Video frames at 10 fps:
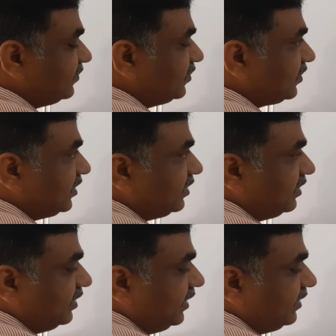Okay,
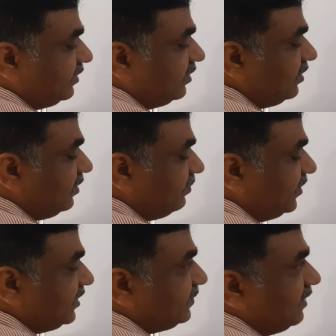and
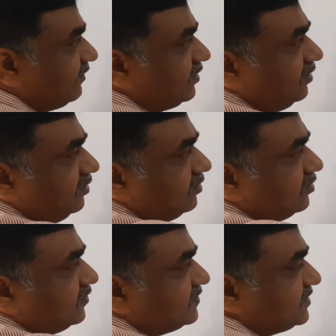multiply with the
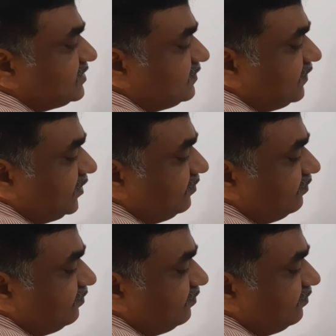cos 65.